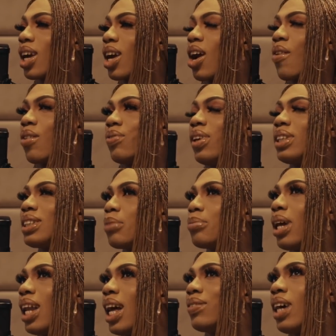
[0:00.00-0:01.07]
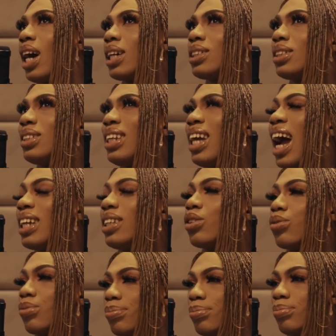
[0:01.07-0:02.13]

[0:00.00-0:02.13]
For the first time in my life, I actually had a